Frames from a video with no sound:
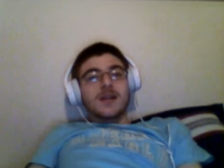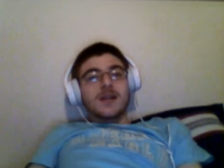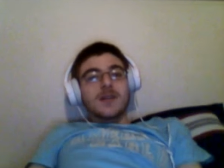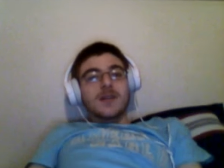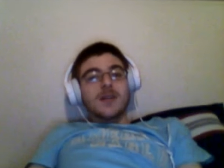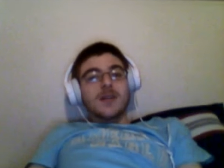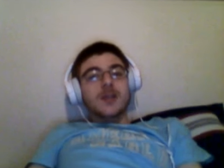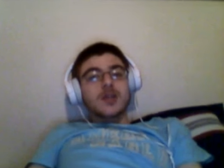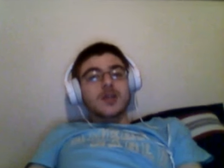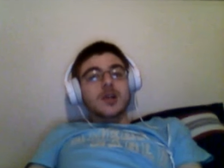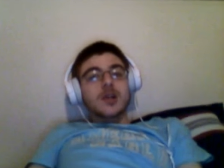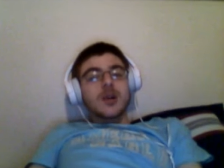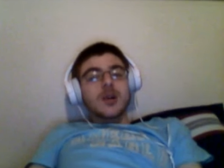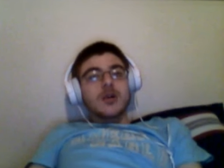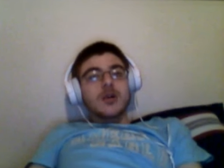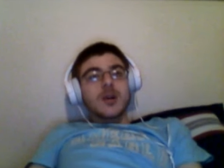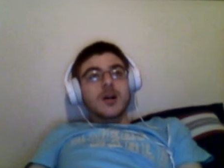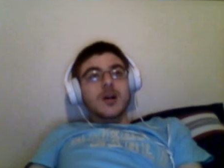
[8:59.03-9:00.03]
Big
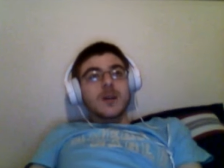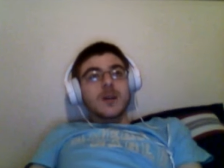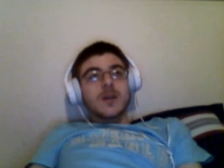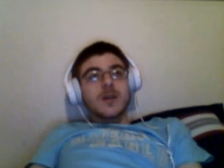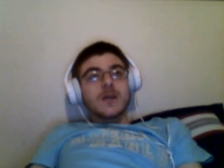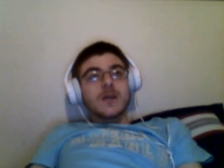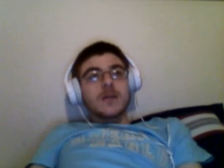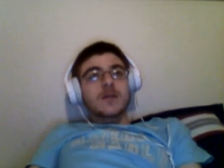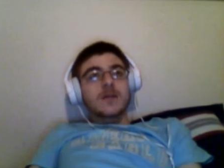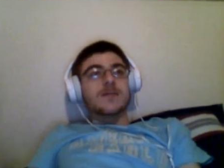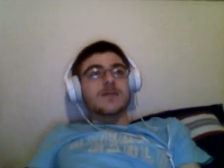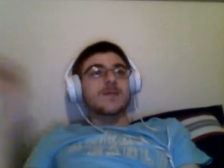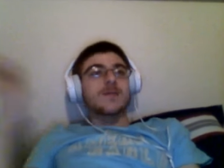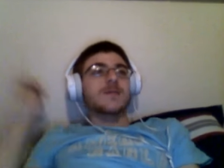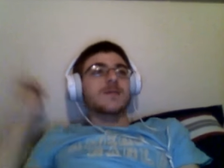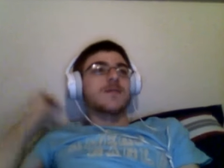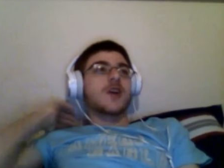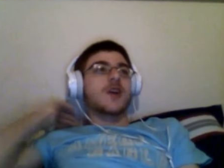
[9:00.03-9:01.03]
Show. Um,
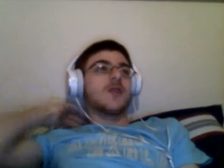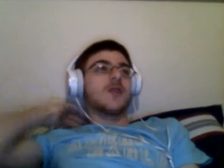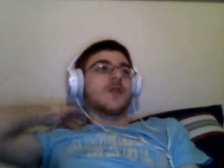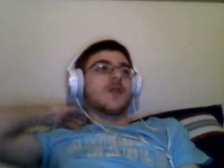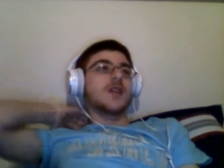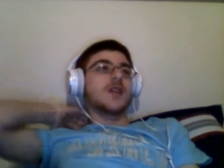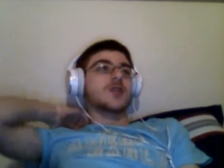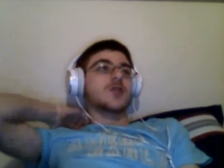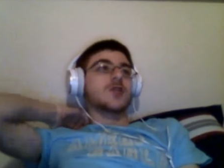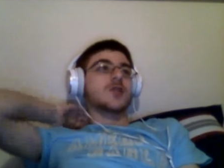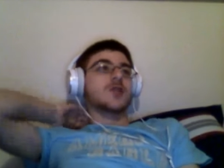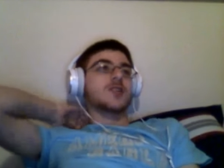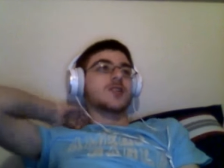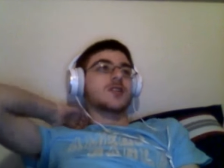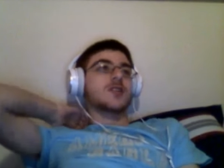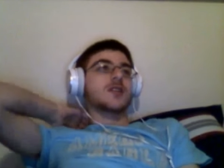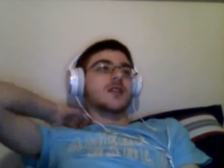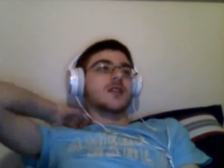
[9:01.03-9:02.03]
Val Venis
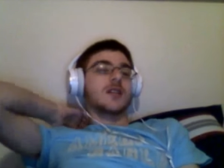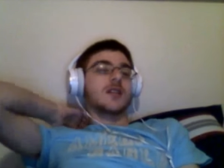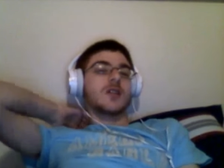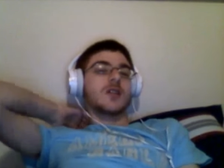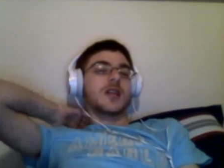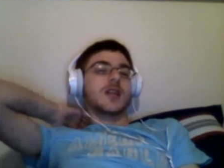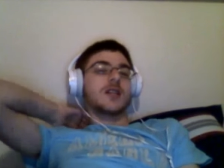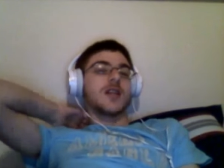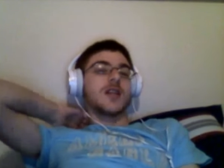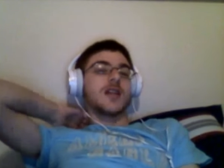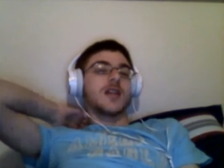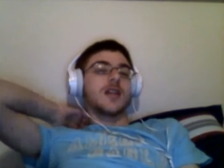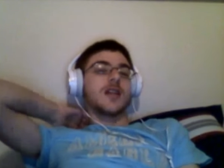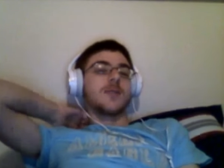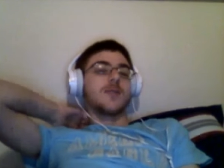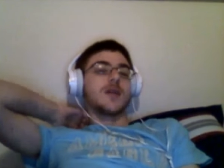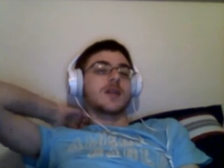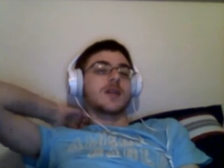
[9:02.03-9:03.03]
looks. They're like taking
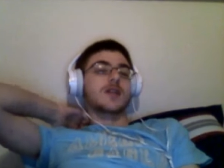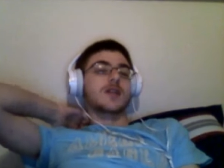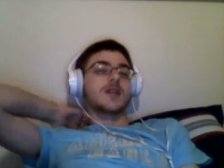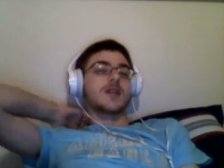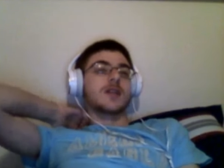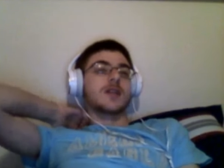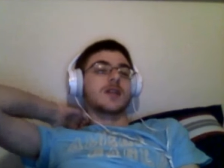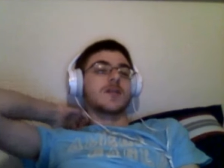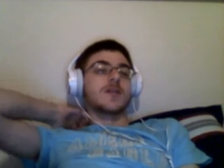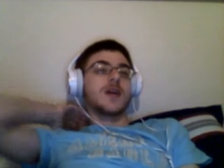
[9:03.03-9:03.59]
a piss in the